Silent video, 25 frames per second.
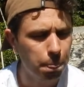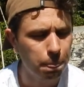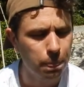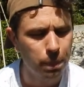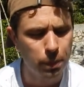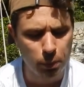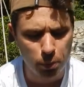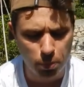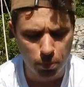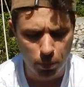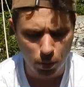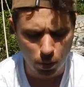
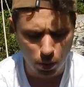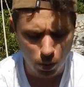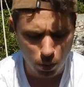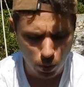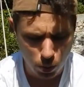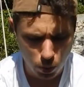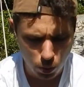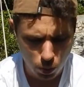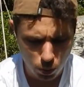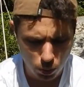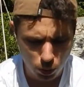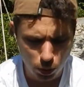
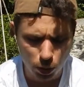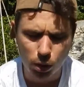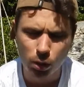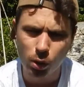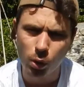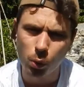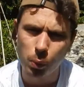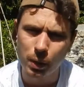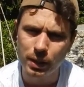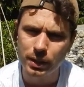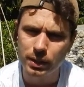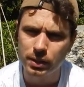Tomorrow and
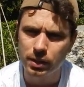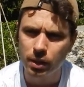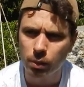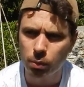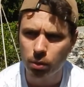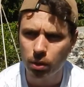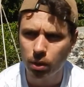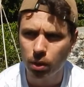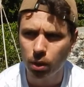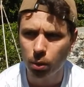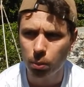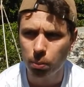on Wednesday
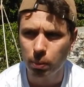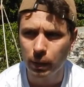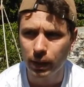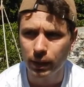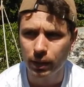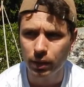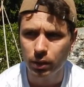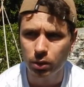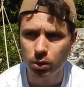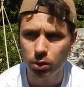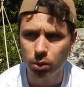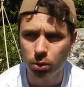we go
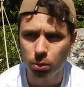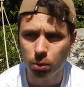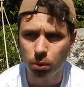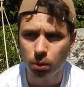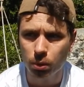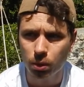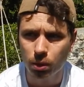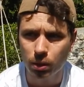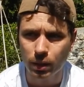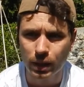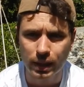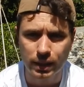back
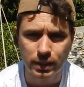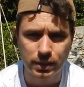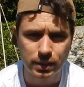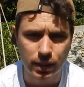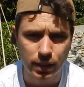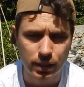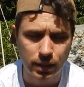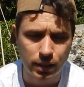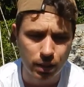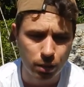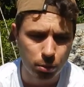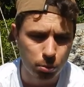into a
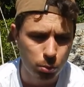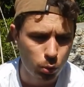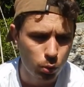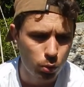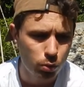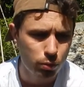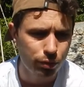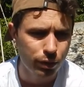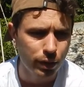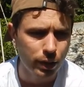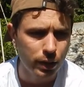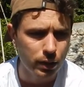ascending
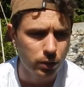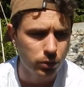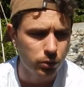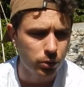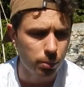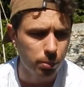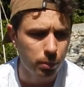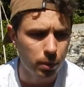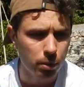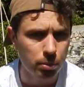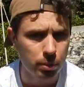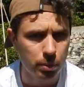moon phase. So
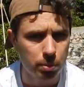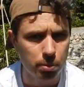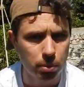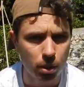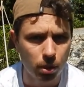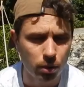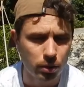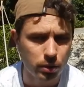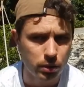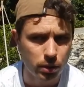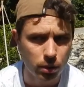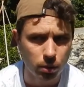I'm going to be
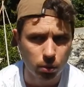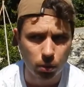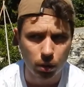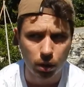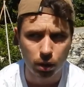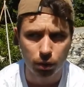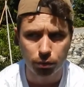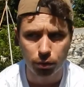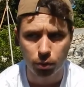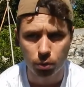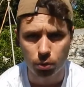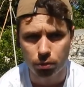planting quite
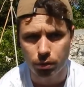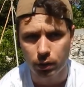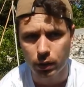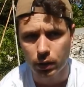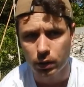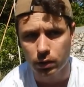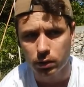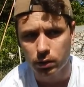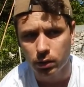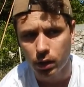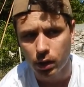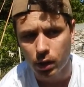a few
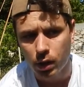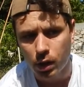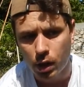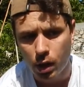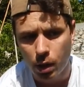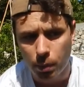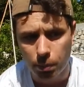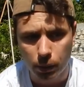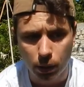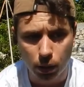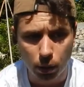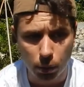things.
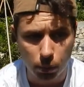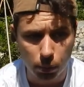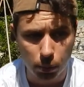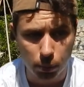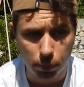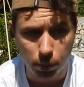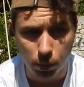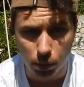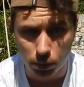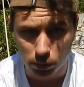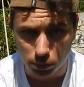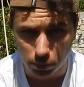We're going to
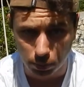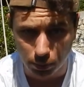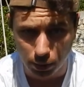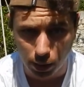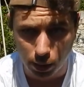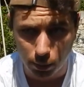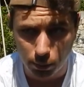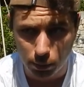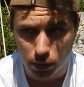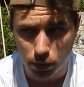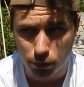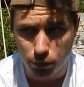plant some
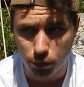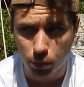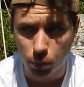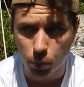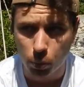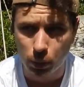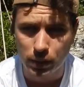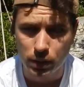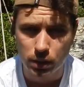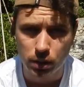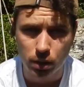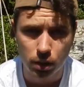cabbage for the
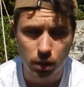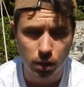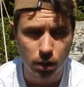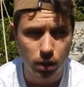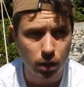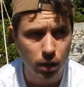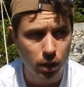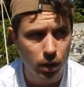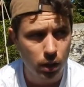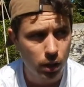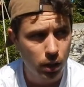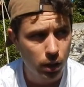winter,
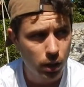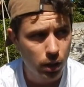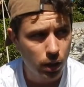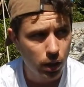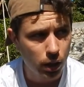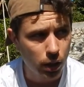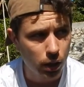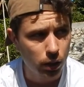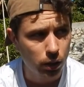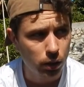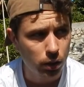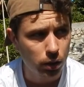
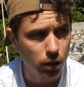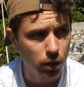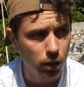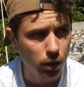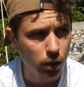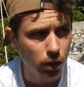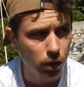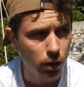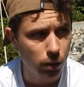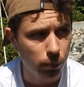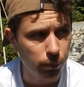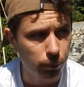and
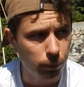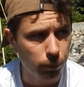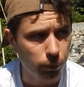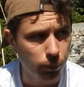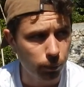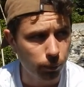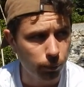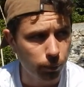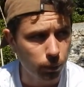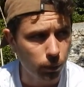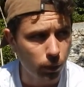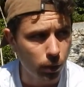
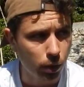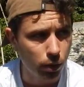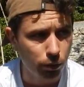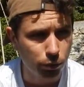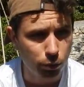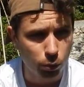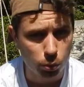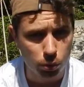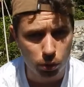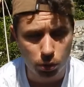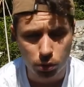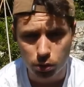I've
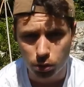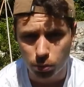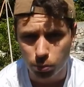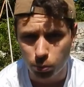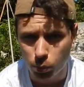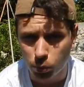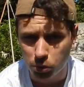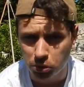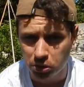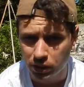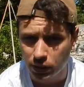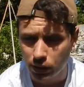ordered some
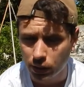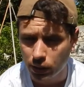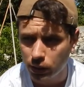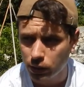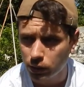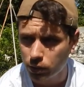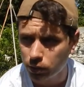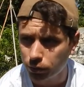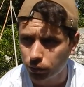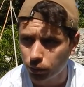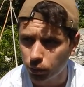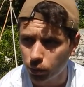more
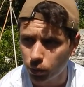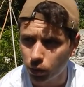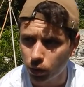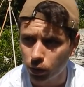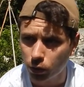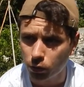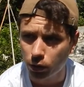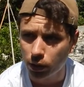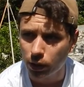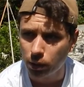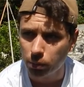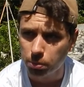seeds for
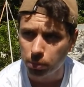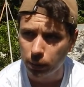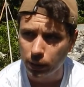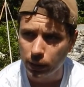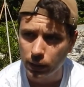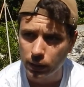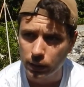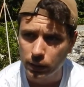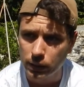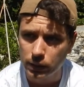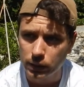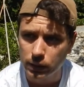green
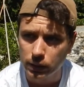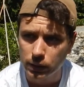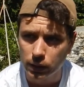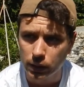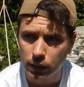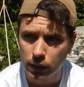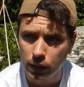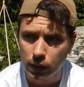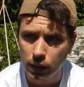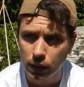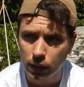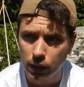beans
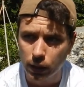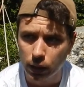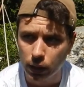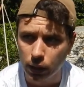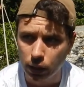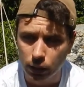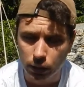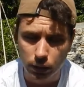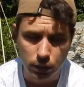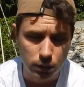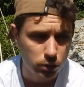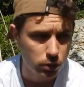
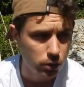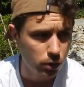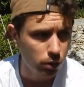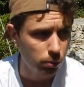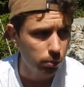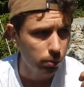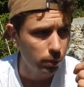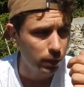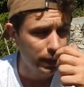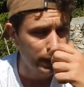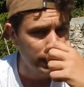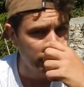and
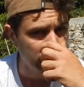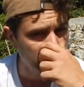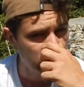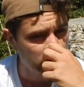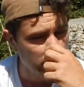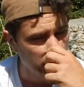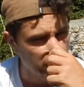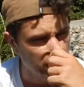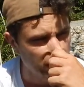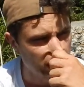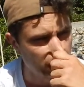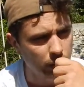some leeks.
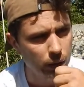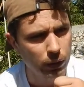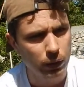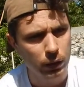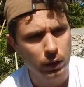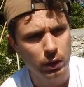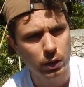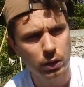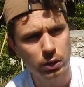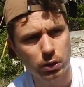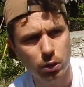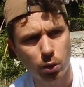
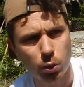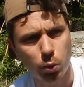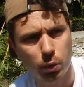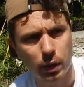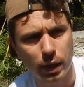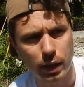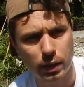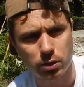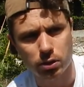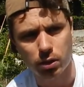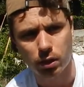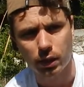So all
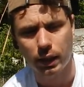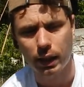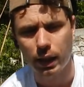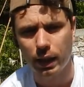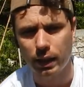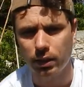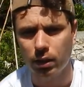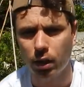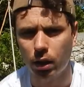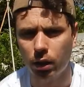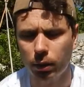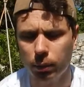that's going to
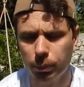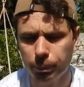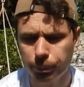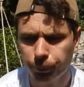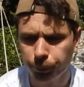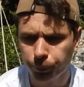get done.